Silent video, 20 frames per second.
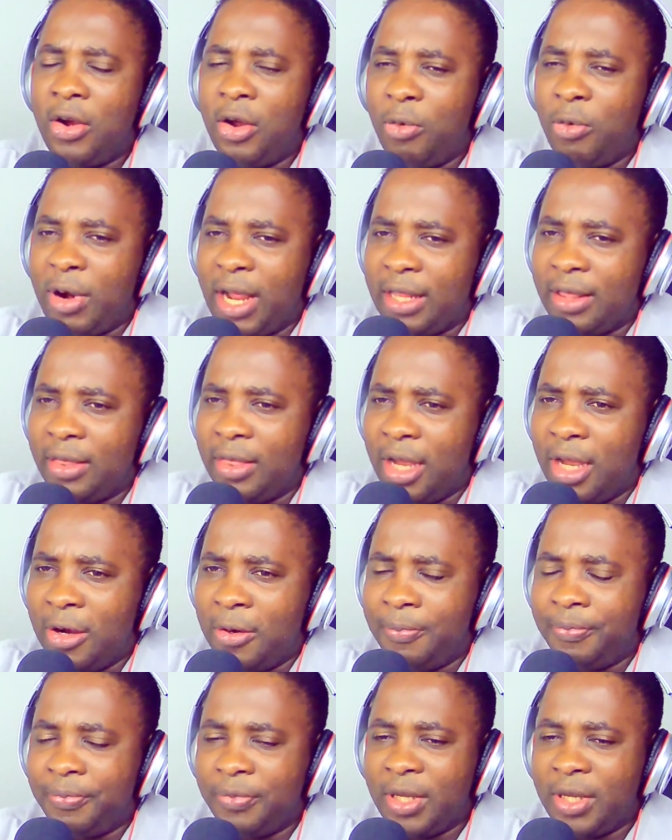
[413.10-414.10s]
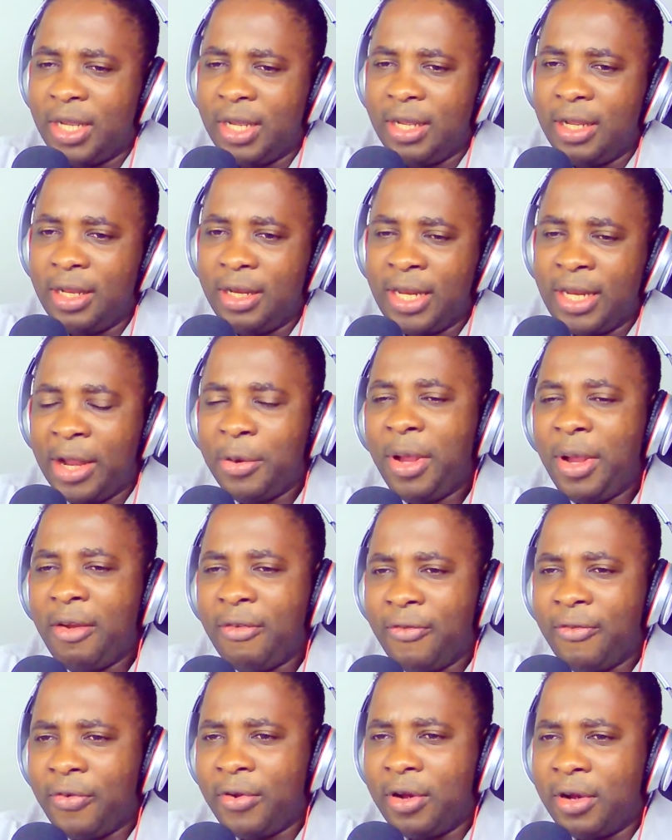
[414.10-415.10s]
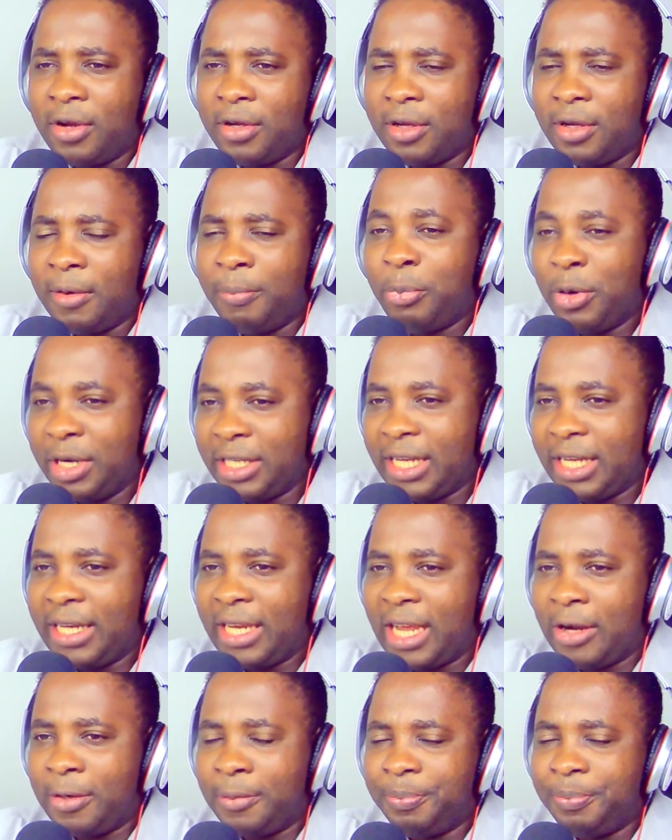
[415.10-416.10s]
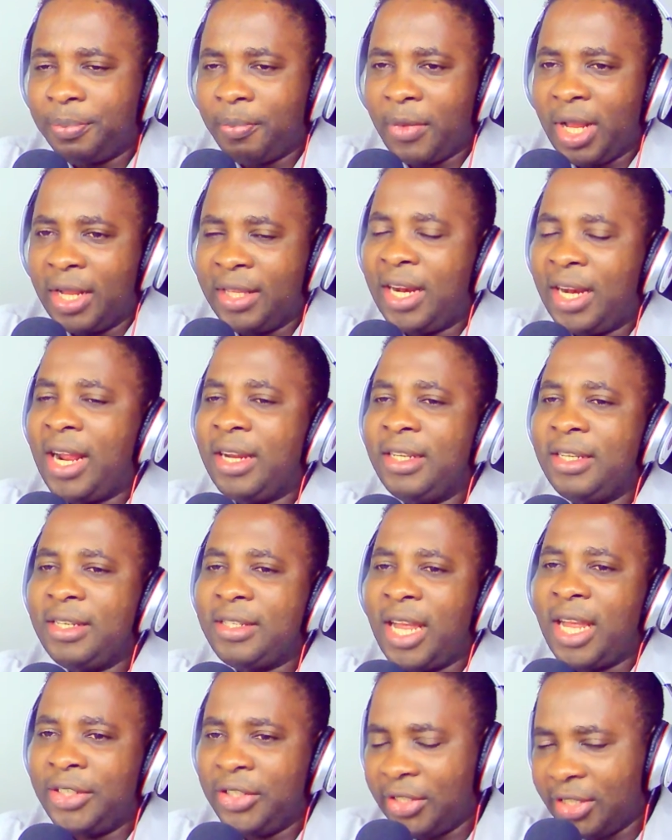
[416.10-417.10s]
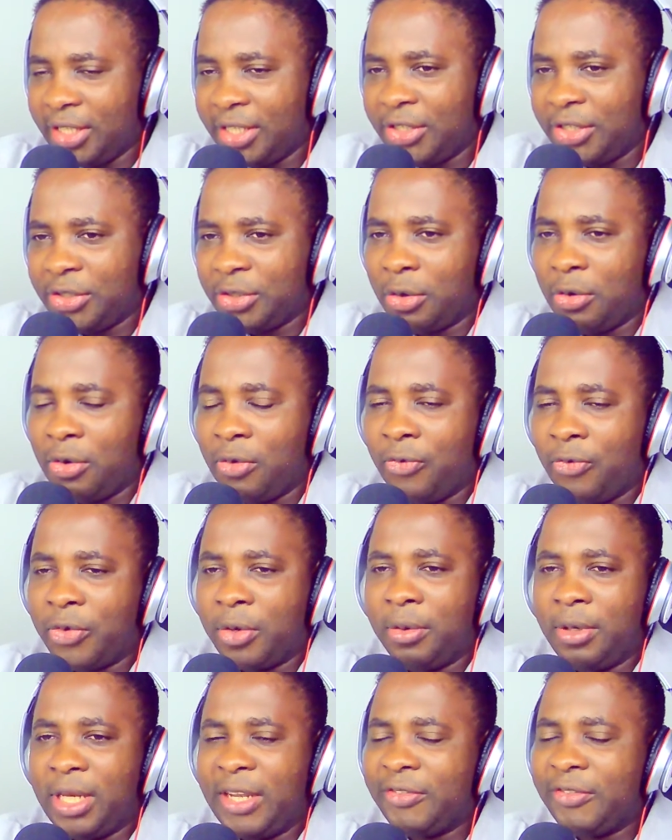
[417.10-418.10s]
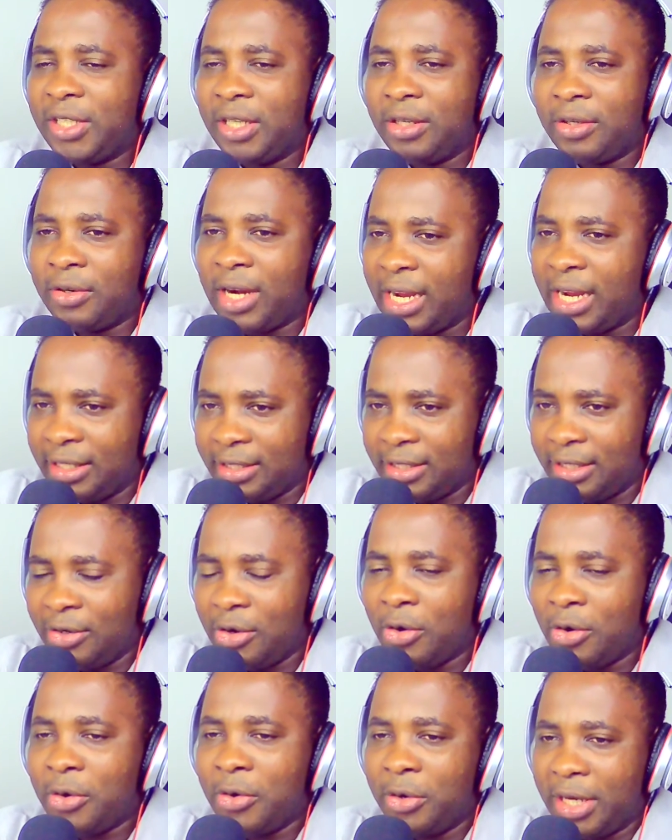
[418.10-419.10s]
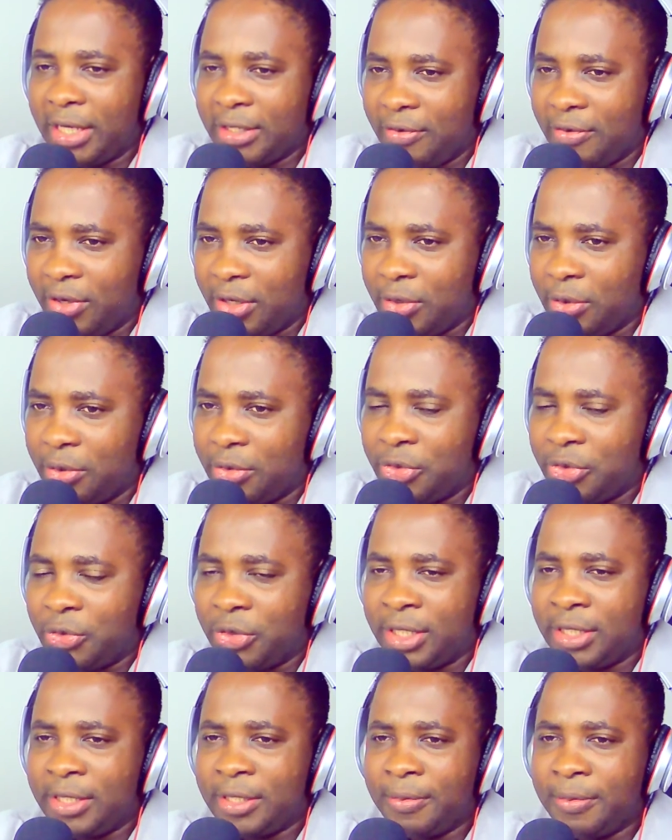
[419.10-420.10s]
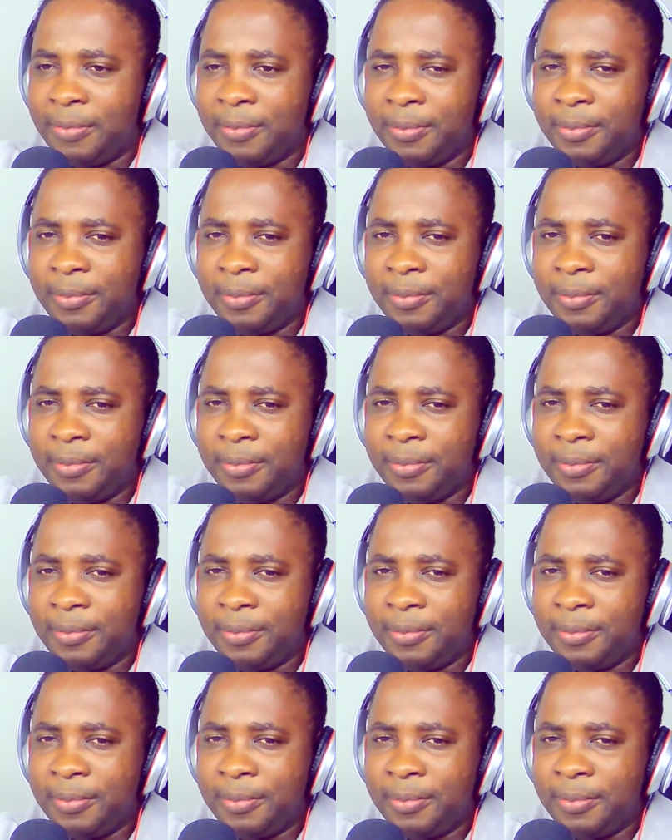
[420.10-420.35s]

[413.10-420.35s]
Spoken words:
All right. Now, like you have pointed out, there are this agitation from left and right in all corners of the countries.